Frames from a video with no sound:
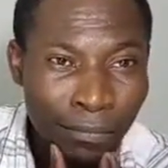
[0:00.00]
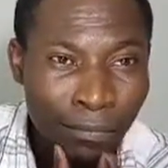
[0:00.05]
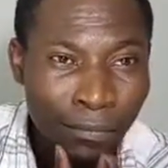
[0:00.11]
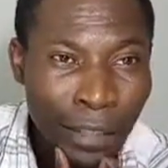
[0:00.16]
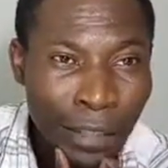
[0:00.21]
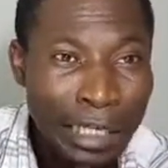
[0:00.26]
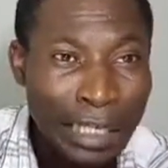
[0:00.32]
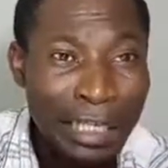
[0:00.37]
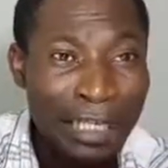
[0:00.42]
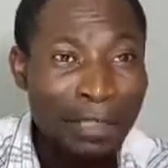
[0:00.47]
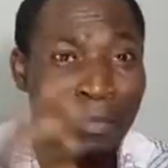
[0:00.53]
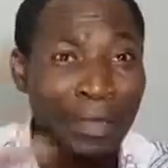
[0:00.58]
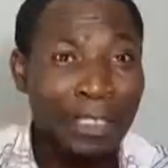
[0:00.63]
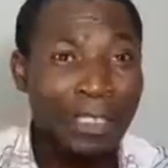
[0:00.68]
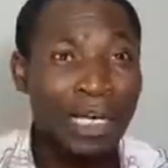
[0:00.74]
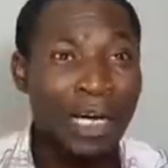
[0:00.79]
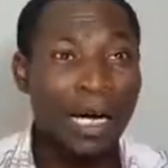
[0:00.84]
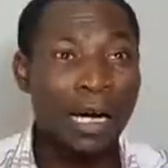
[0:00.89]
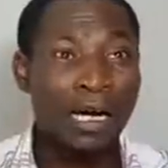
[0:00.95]
It doesn't
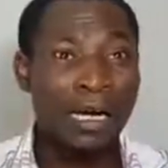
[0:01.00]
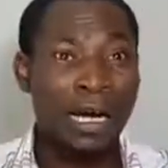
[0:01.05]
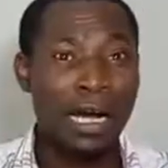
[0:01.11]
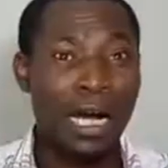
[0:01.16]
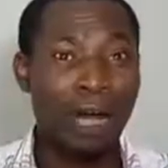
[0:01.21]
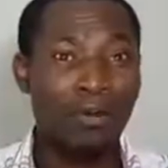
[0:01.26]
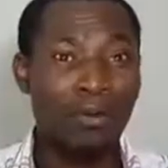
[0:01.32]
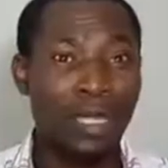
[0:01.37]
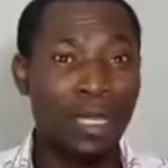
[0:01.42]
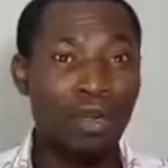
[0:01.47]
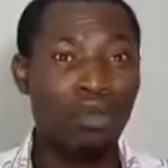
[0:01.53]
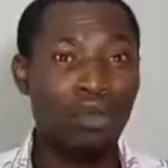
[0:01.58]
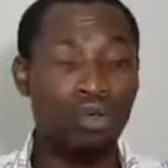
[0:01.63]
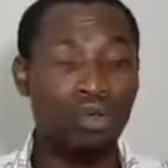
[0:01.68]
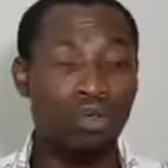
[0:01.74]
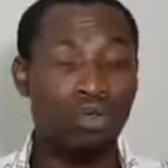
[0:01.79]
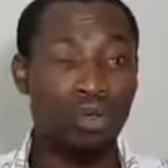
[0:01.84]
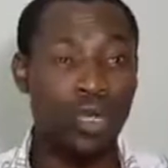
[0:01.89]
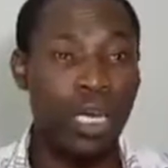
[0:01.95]
matter how they
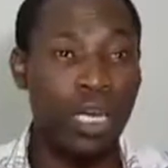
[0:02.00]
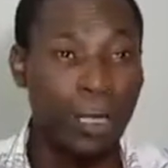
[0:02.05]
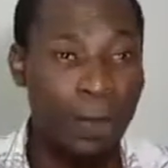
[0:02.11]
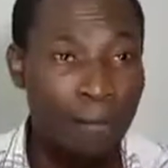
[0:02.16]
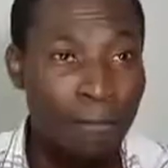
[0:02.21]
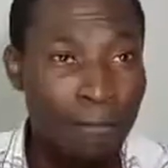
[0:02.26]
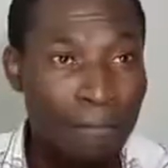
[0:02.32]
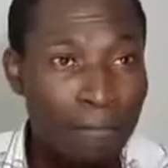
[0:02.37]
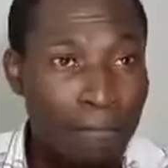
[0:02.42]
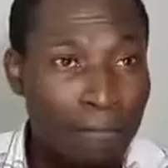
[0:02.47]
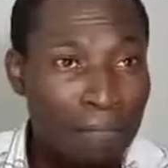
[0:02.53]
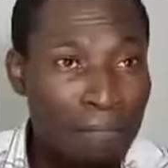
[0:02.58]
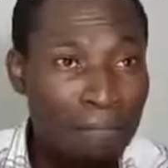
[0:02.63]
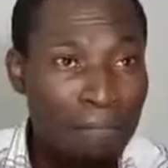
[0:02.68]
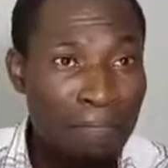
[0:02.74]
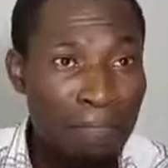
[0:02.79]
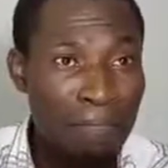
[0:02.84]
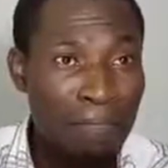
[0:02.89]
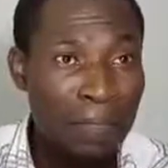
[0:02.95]
look today.
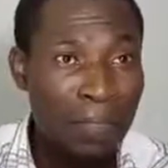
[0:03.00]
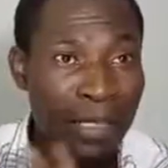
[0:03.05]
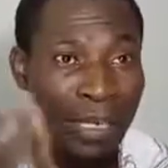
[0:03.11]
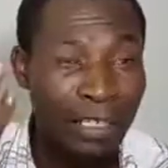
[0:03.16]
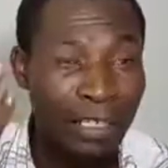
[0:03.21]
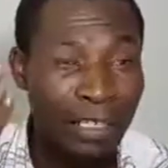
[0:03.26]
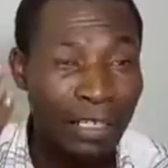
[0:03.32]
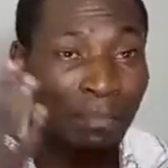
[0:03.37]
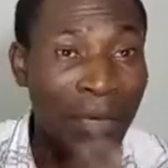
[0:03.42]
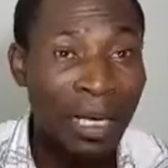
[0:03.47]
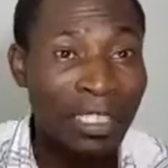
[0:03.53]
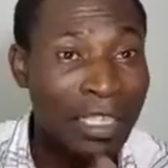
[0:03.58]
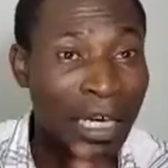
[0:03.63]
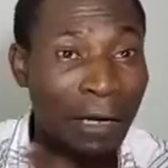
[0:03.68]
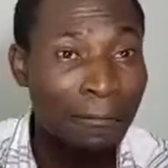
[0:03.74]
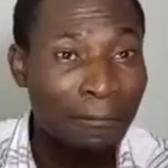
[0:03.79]
It doesn't matter.